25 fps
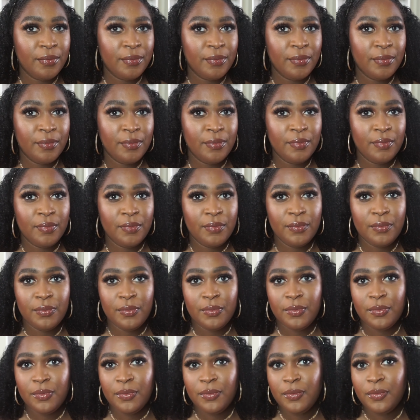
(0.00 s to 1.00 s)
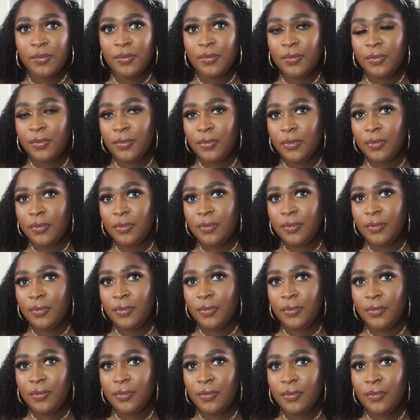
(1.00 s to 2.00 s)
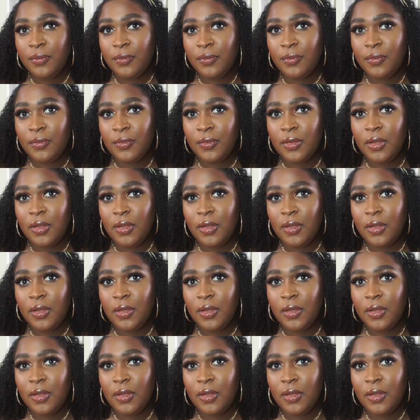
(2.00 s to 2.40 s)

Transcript: (silence)